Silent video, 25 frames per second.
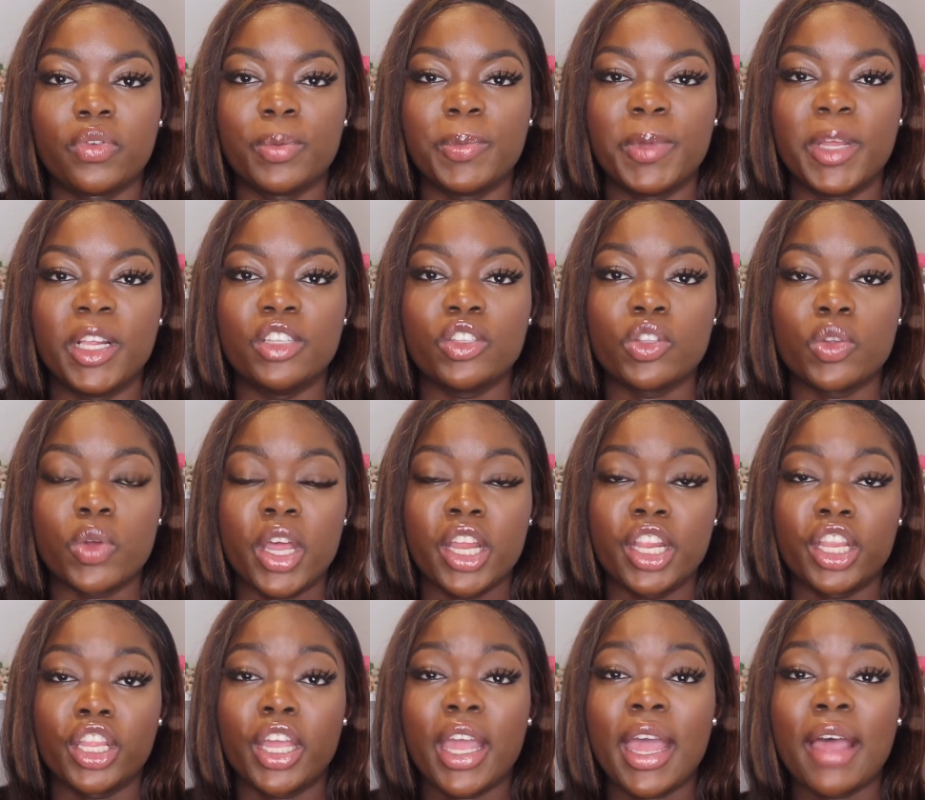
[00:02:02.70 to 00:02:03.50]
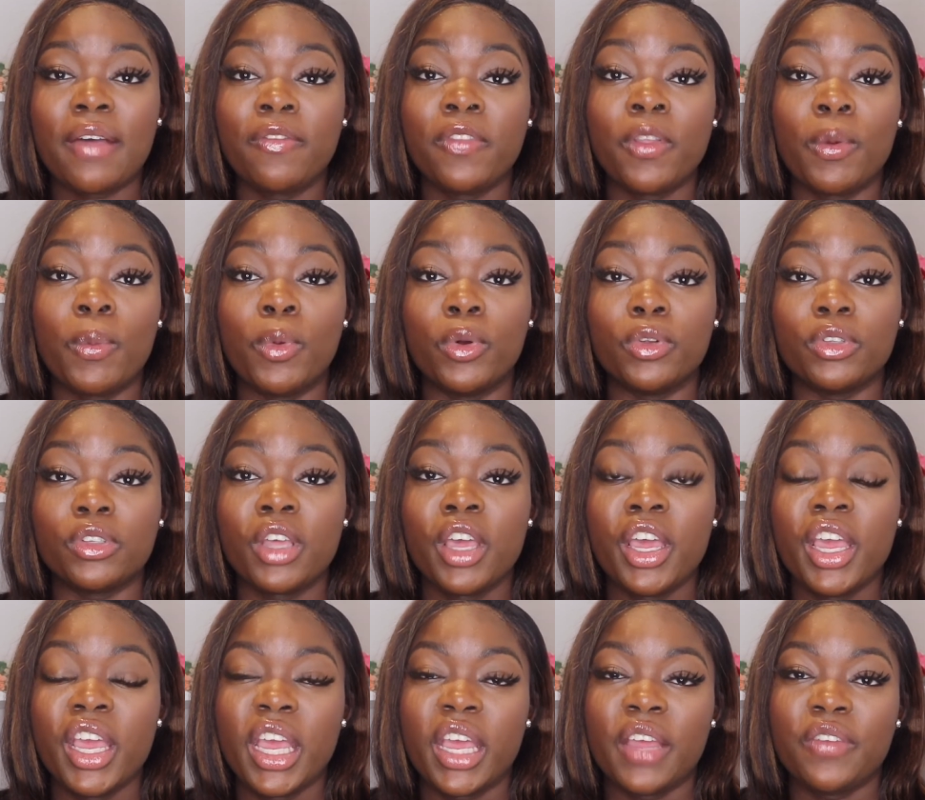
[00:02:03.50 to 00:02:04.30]
bathing suits. And they have the most.
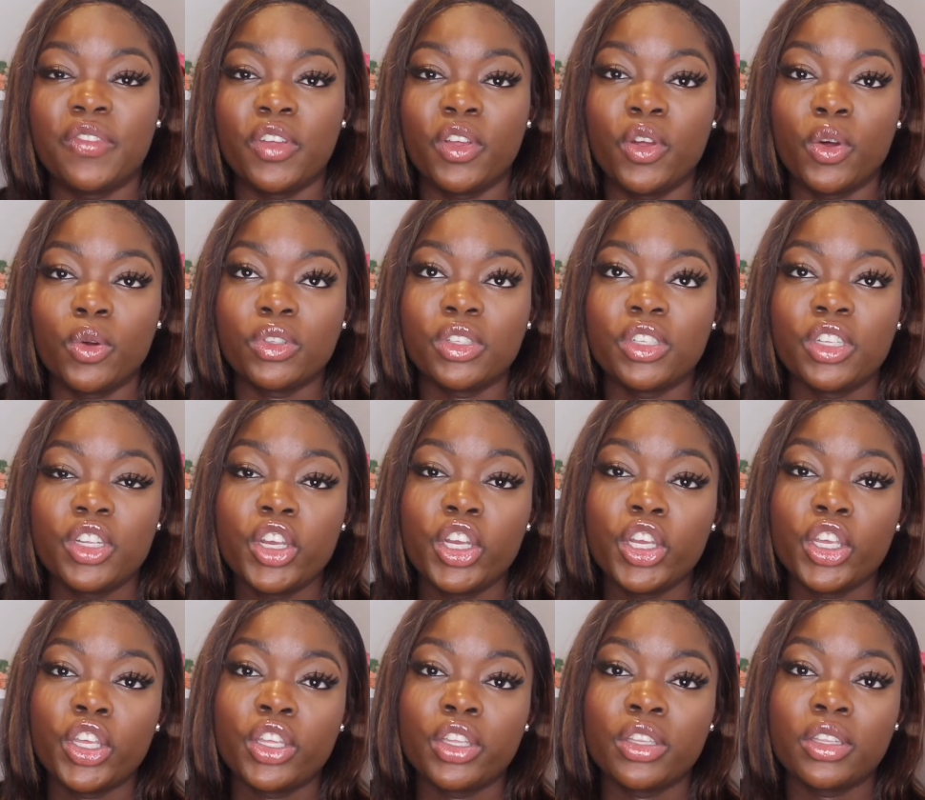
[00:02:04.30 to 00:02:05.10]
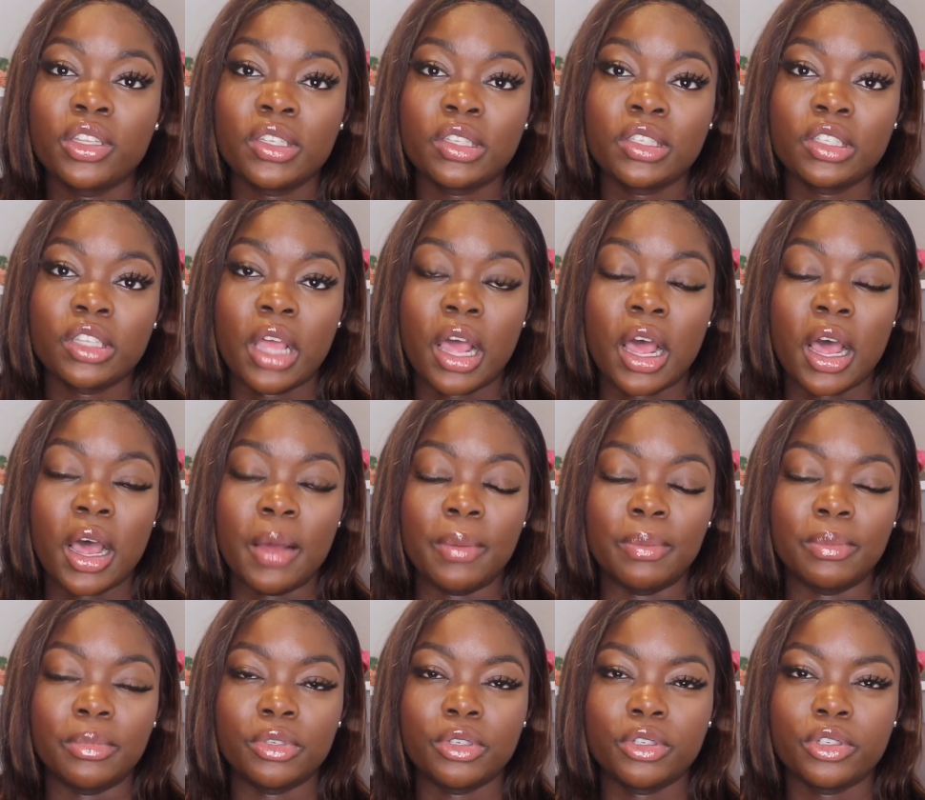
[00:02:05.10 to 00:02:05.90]
If you go to the,
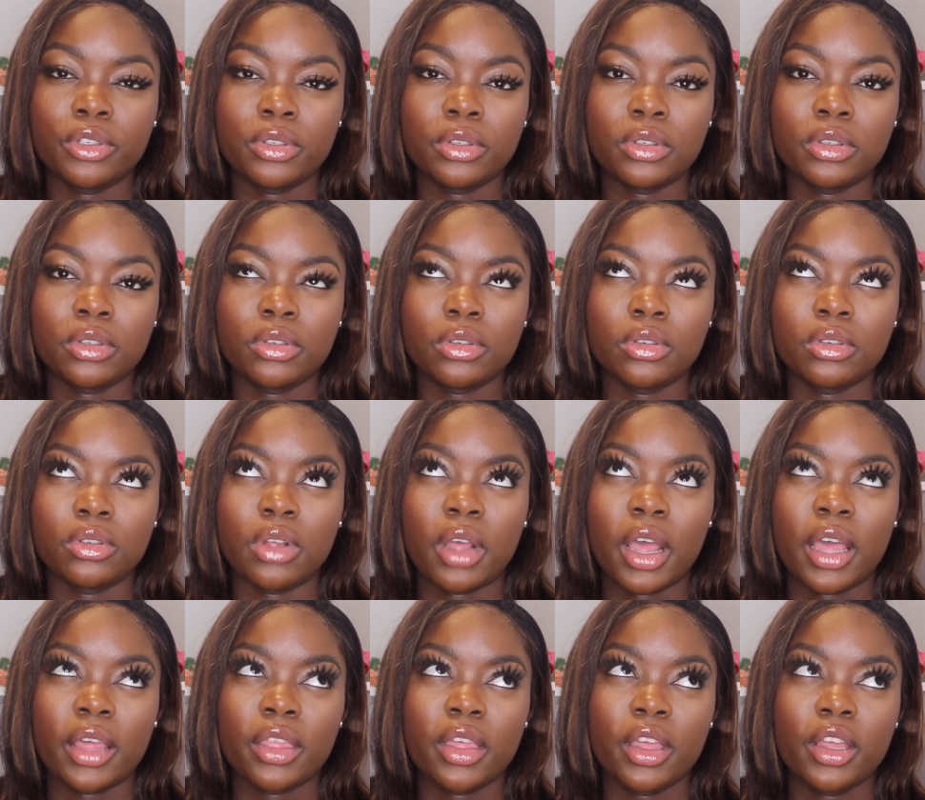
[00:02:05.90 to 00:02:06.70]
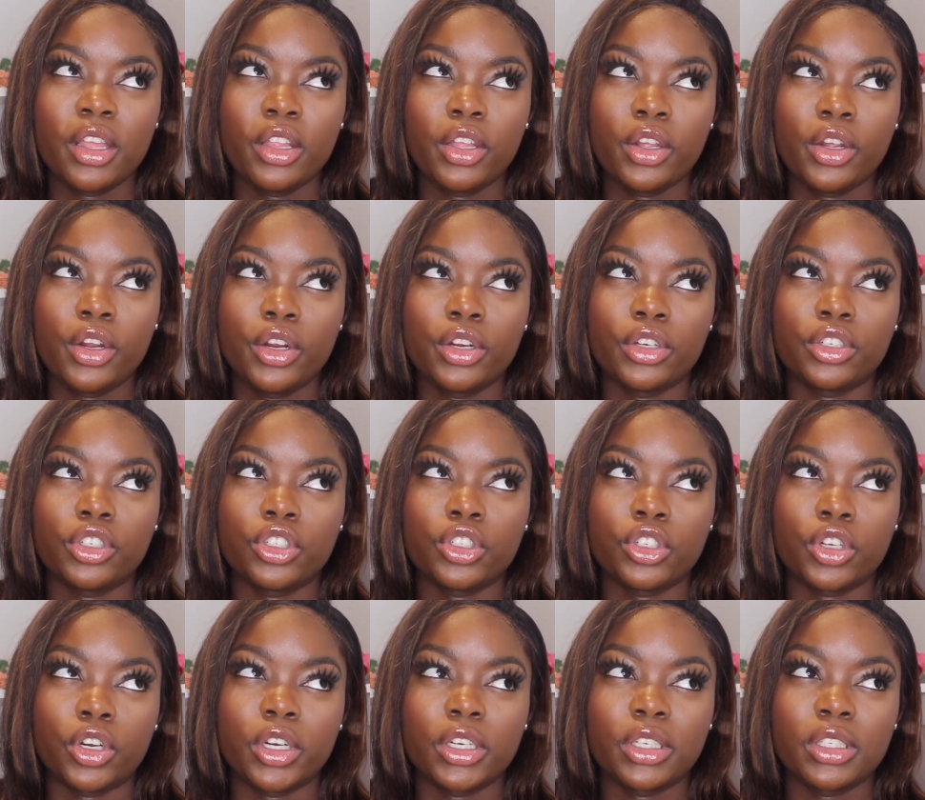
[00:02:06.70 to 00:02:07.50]
I think their
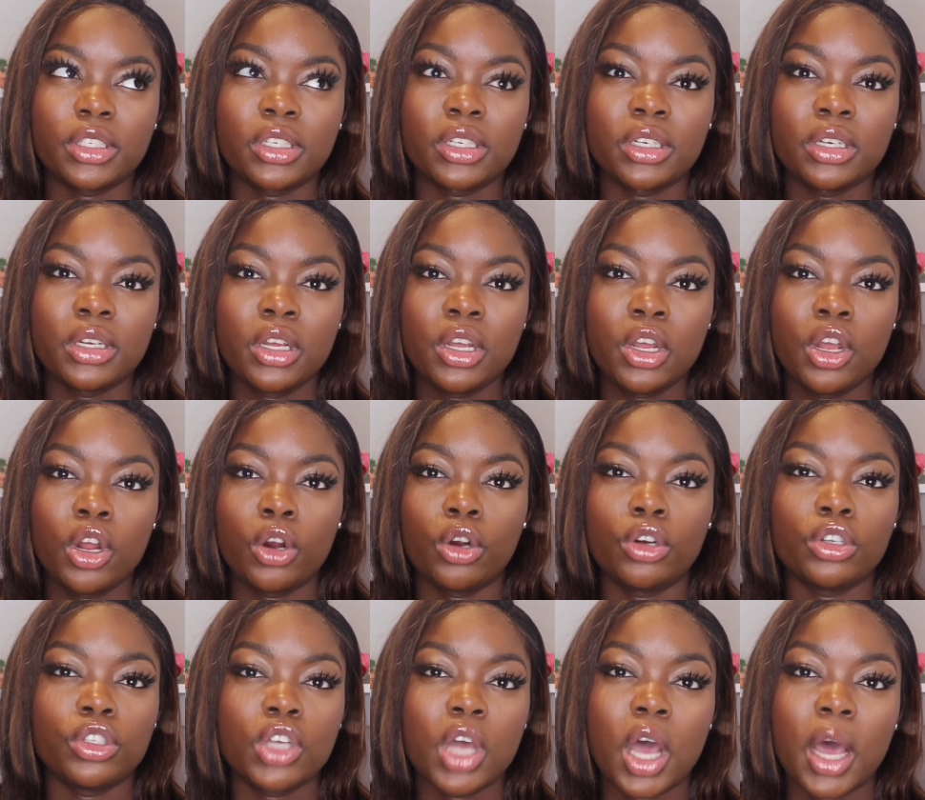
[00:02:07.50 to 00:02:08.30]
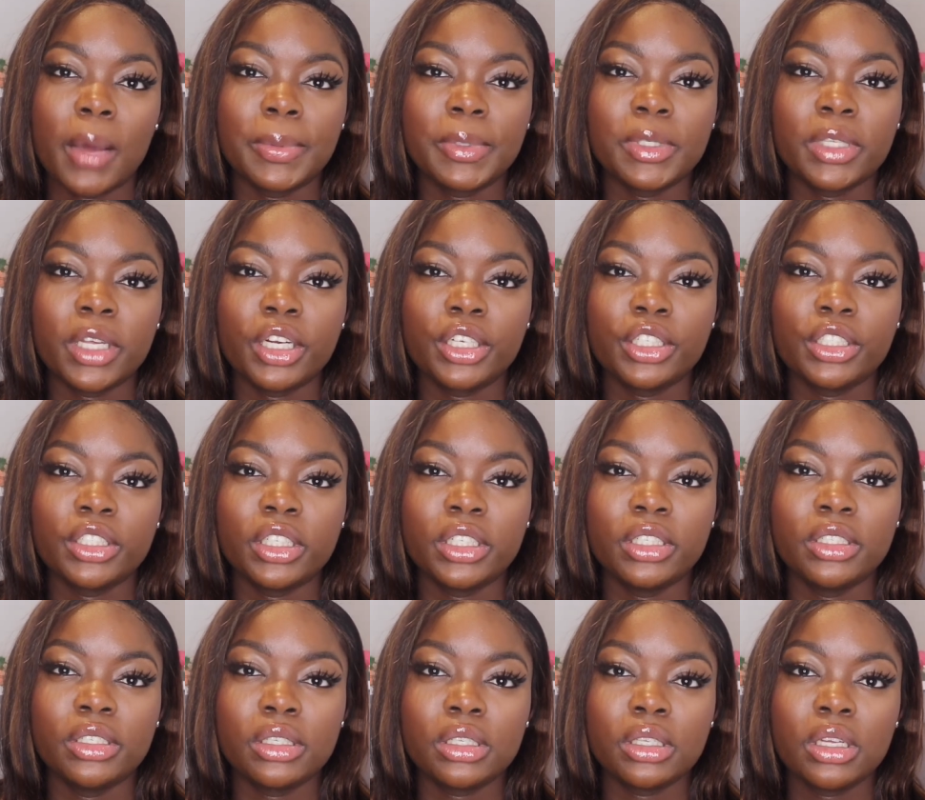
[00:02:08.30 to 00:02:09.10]
shirt or top
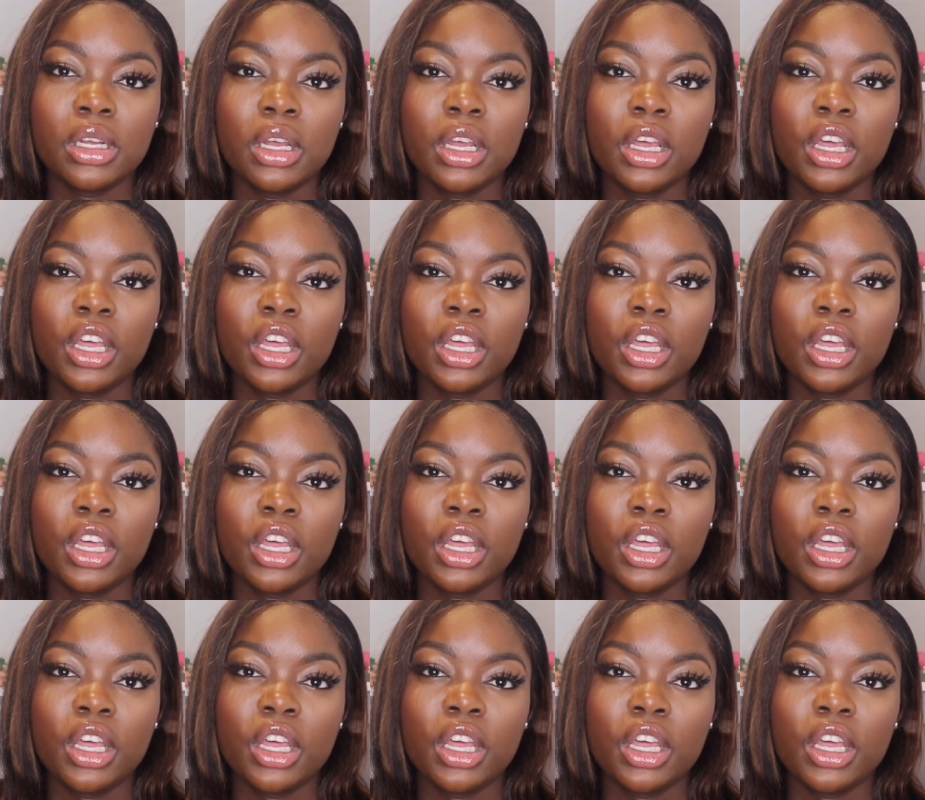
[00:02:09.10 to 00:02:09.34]
sections.